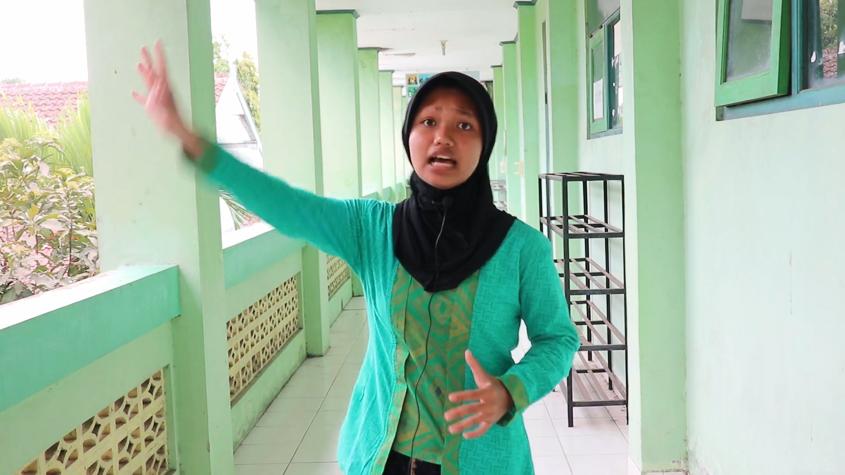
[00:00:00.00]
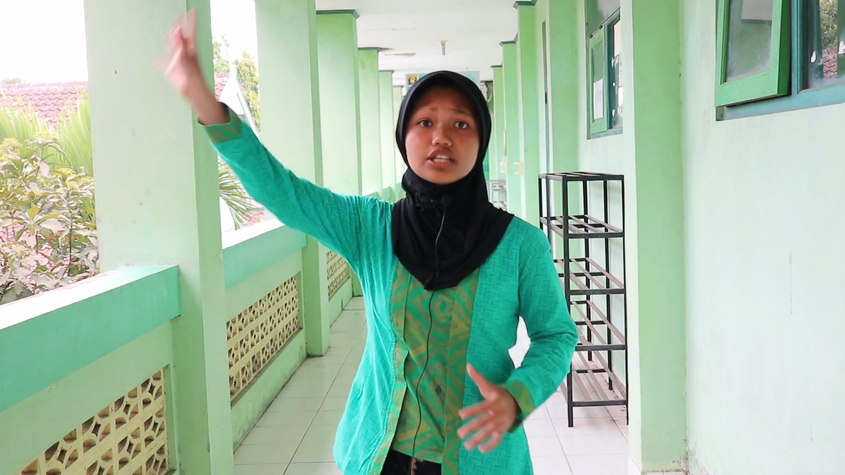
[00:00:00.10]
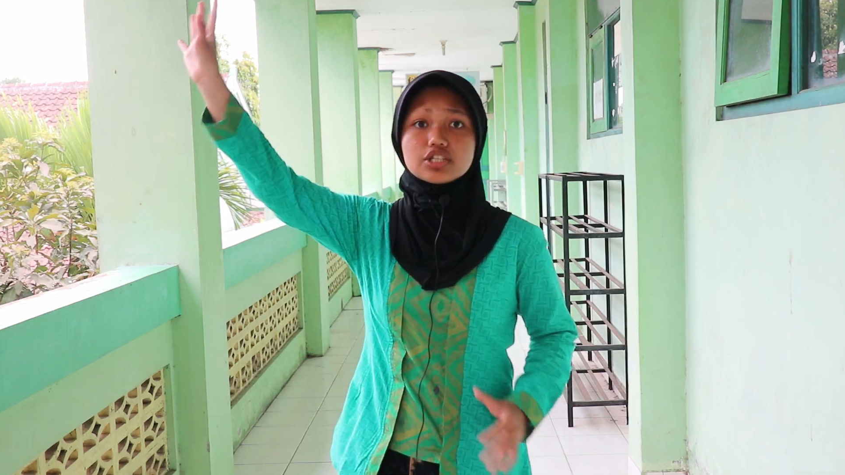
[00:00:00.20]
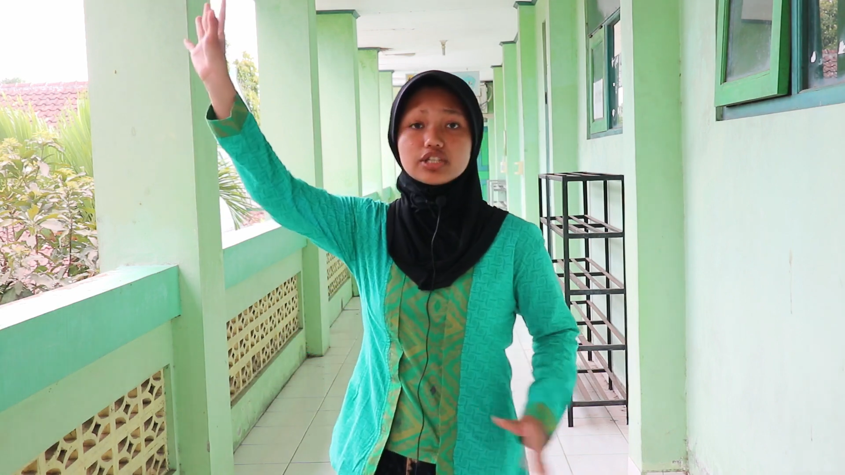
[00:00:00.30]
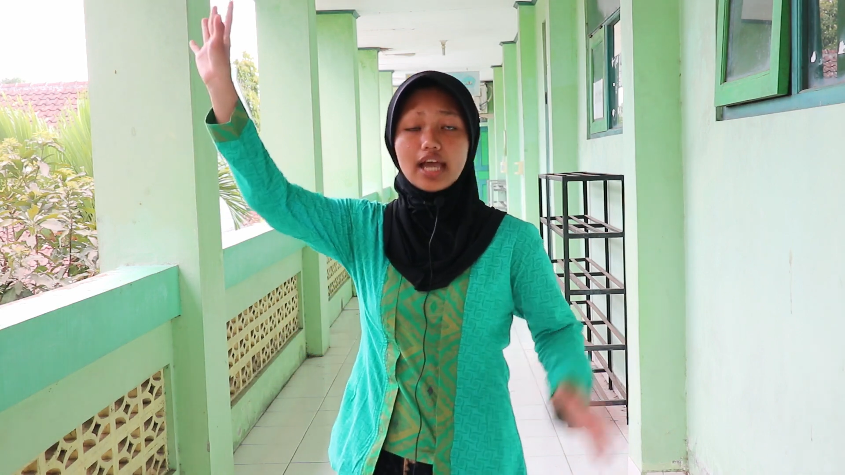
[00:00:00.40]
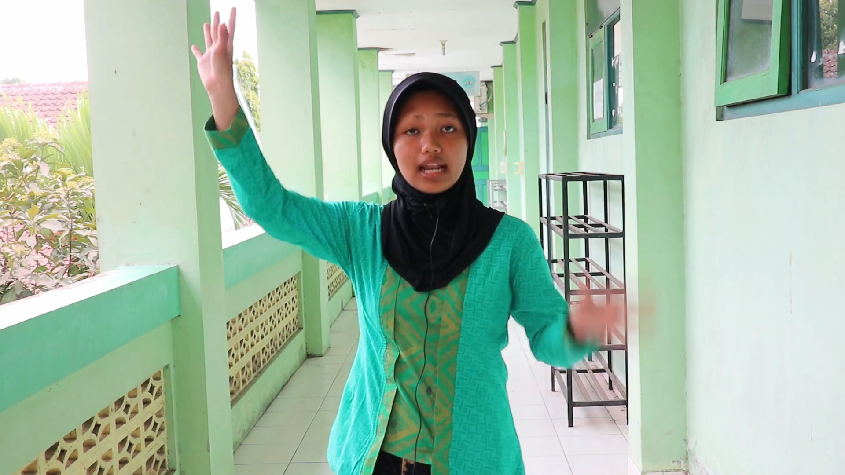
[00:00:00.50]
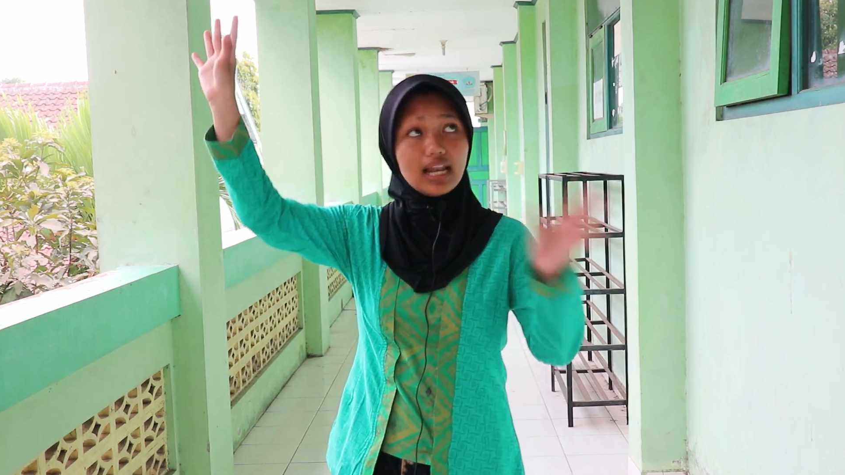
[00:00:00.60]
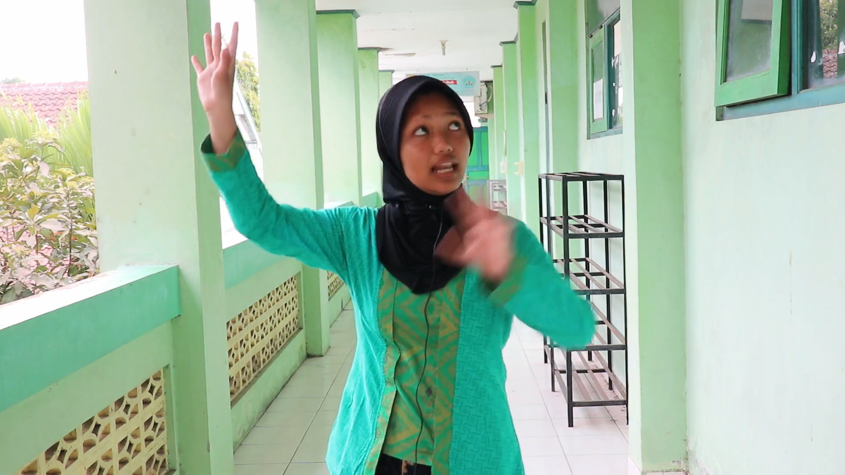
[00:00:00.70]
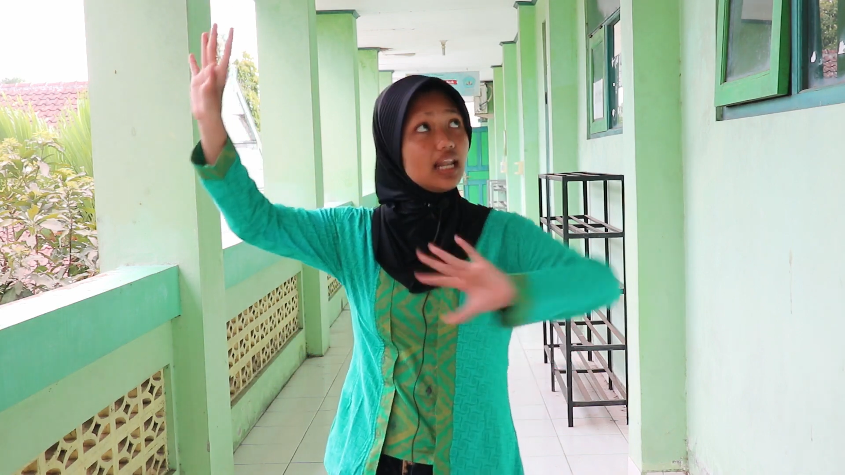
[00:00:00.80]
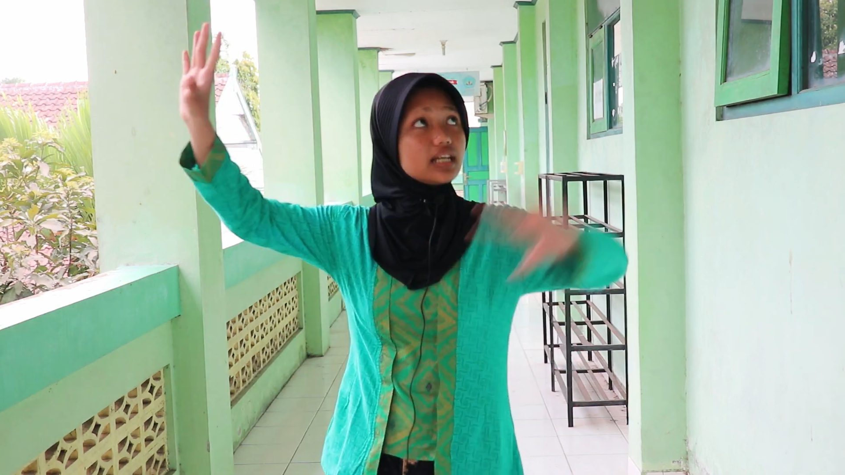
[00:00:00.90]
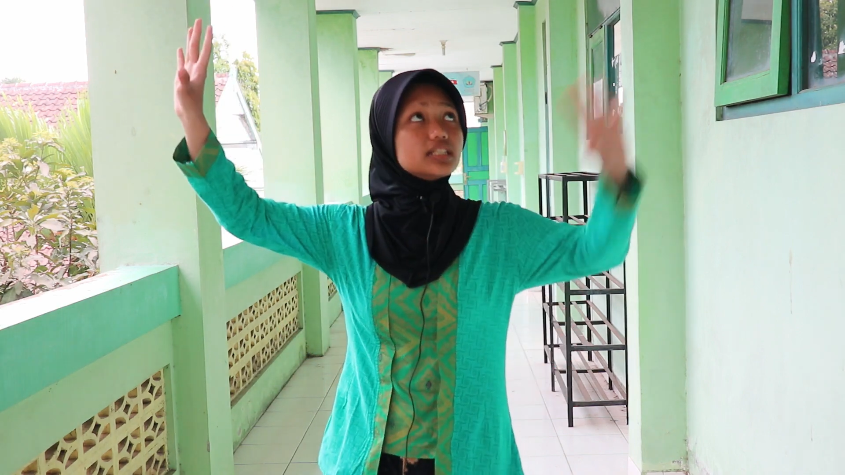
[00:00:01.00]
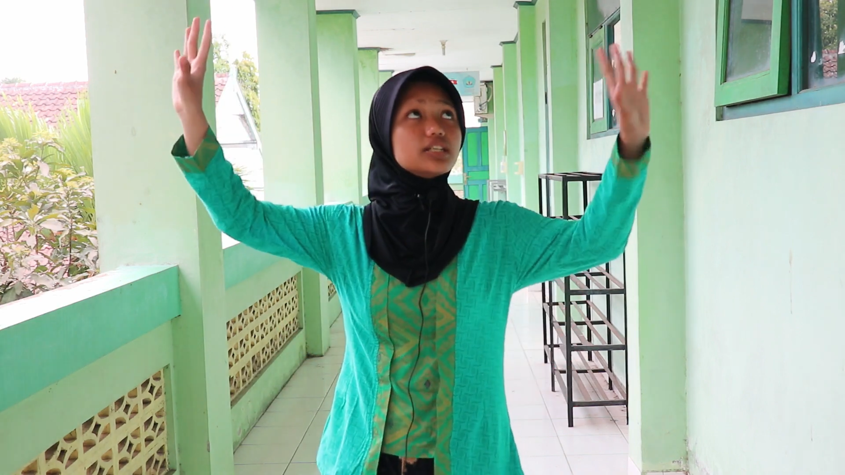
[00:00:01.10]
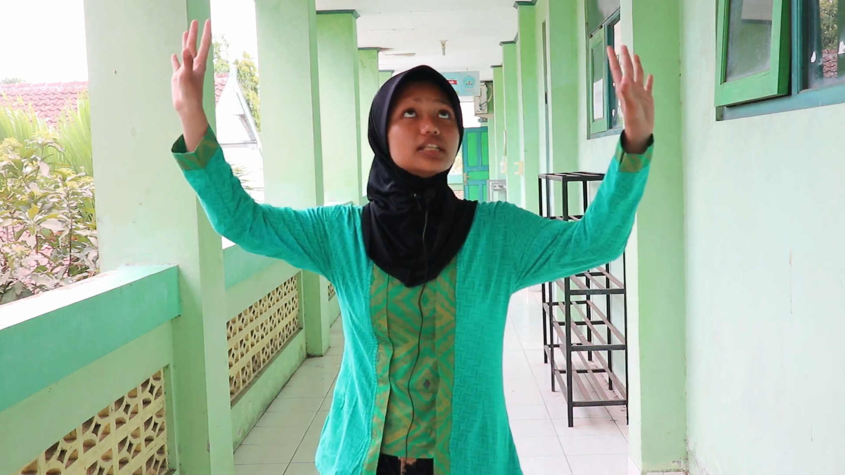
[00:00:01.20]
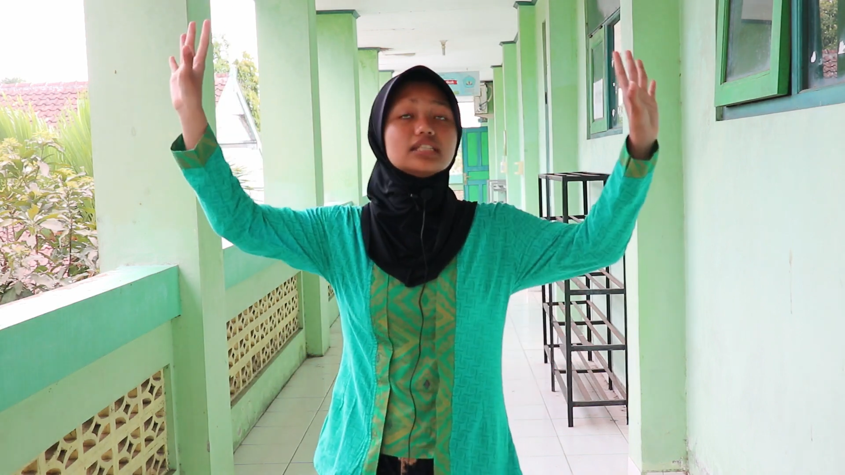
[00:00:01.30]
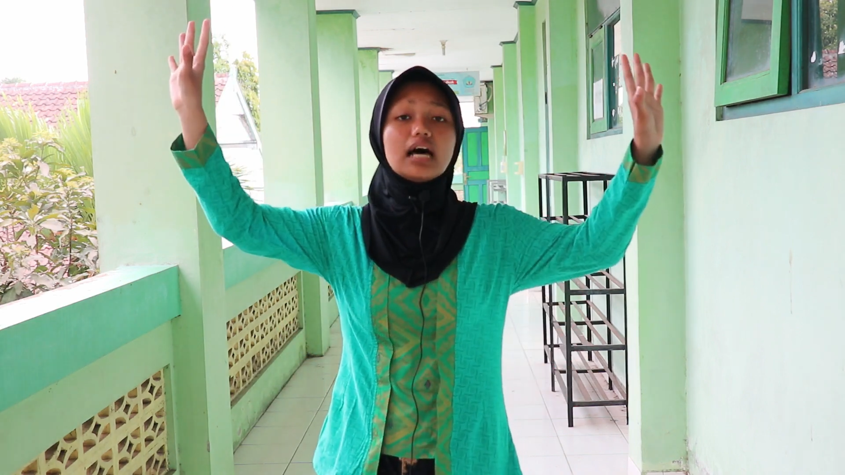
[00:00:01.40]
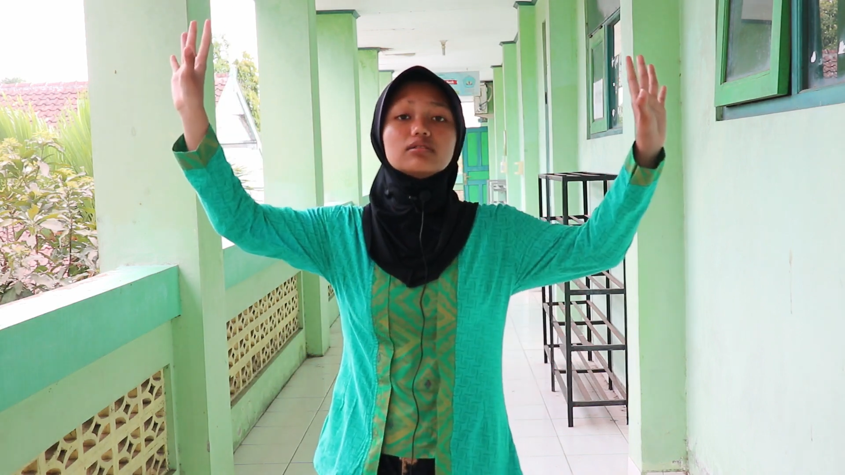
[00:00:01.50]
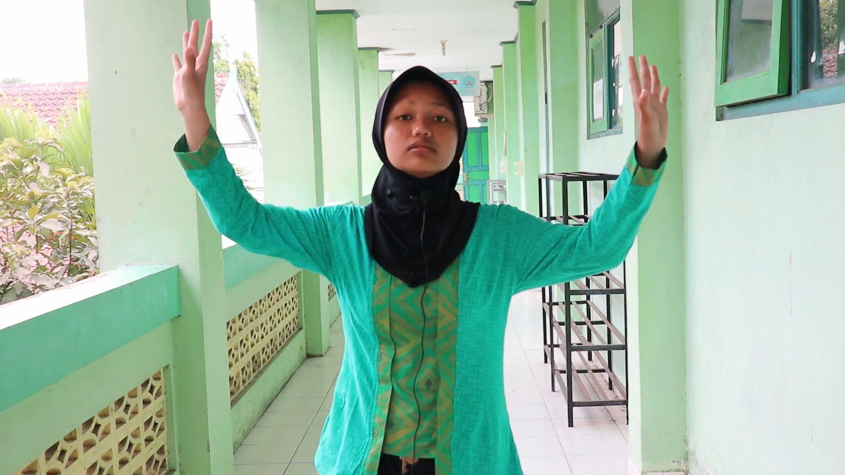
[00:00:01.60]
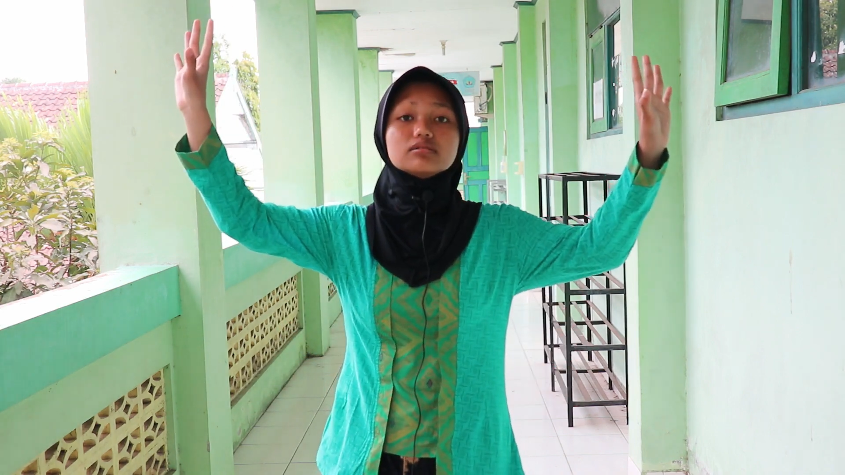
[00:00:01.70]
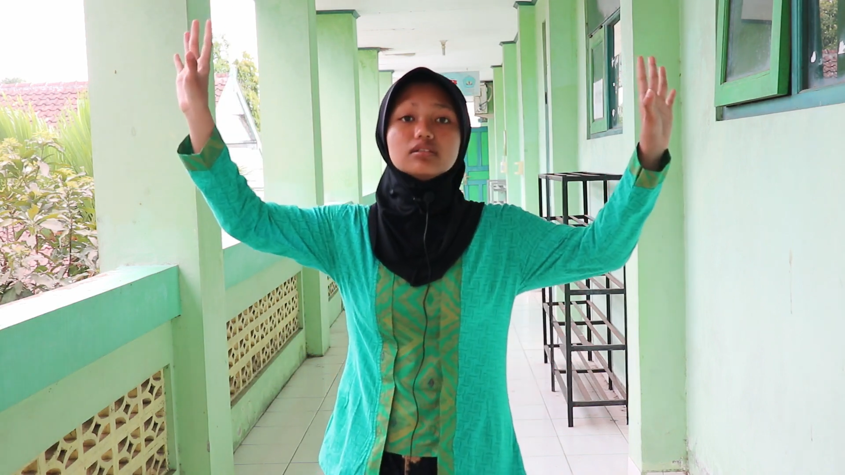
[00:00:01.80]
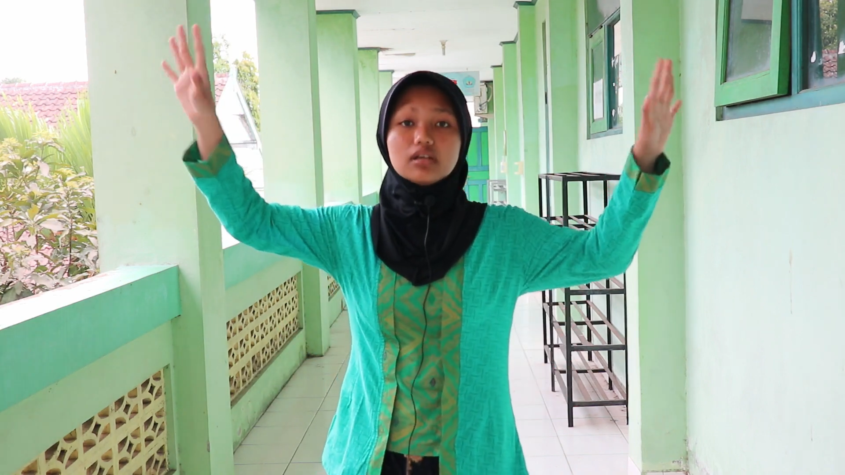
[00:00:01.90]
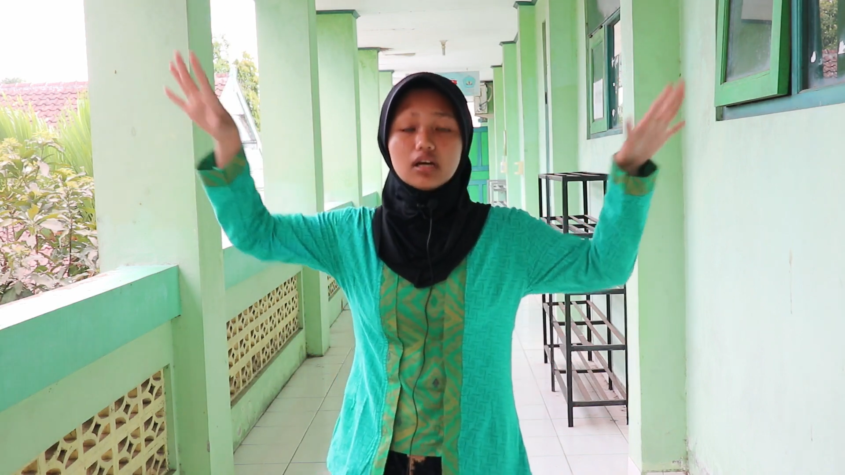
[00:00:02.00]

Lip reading: large and luxurious house.